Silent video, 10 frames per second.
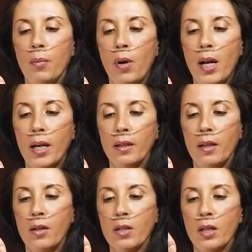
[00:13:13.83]
product
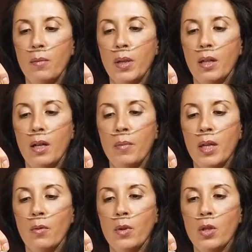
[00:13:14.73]
that it's going to be
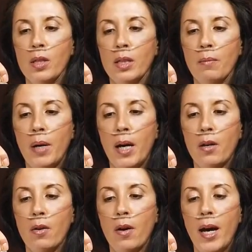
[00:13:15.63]
coming, which is a
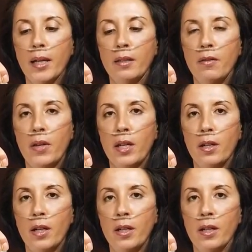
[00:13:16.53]

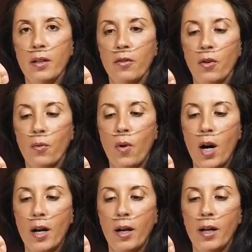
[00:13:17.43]
bioactivator for
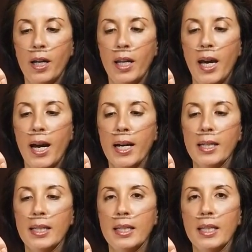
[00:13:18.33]
water. It
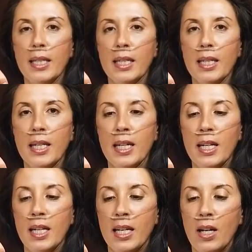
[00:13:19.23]
has the
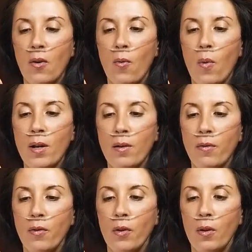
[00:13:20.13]

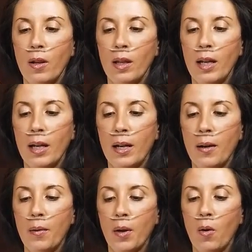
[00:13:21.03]
wonderful
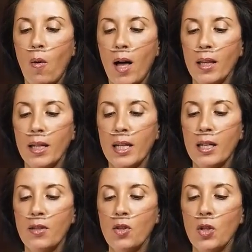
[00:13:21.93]

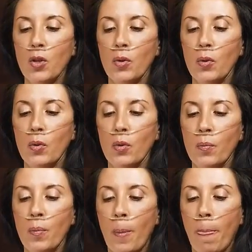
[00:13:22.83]
quality
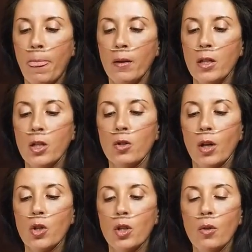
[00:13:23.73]
to
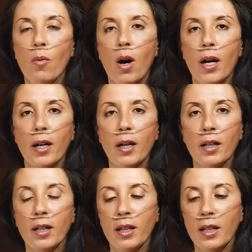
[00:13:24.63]
restructure the water